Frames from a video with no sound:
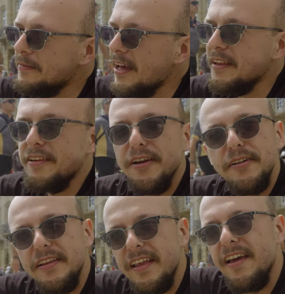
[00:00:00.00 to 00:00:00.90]
entered
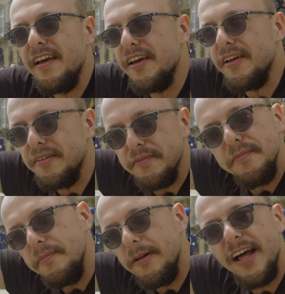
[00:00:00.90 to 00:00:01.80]
the
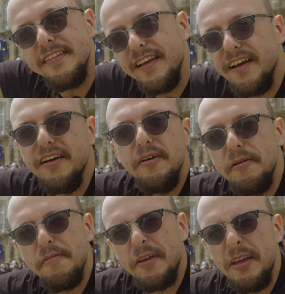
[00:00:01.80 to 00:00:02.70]
plaza
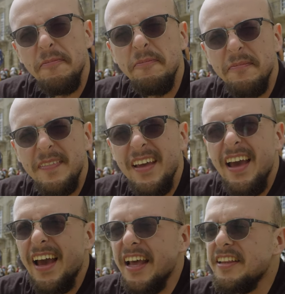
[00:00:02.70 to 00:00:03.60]
with him.
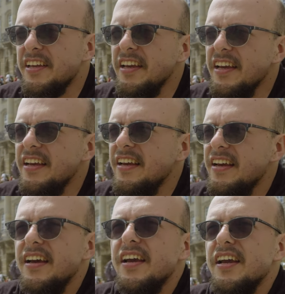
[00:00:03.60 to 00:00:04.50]
And he
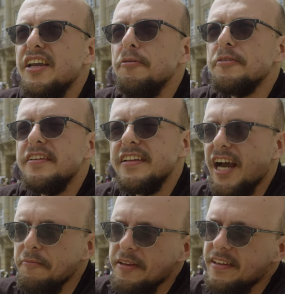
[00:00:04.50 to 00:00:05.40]
was
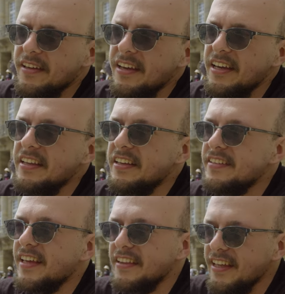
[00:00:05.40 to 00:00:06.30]
in
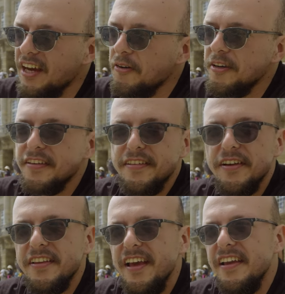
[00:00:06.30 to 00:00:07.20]
Santiago
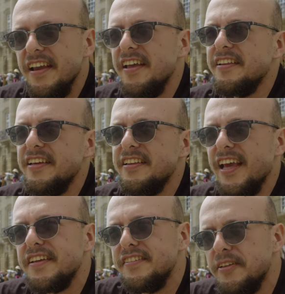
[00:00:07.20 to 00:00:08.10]
yesterday, and he
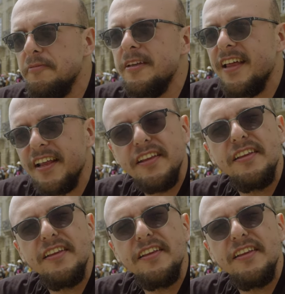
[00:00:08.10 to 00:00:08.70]
texted me that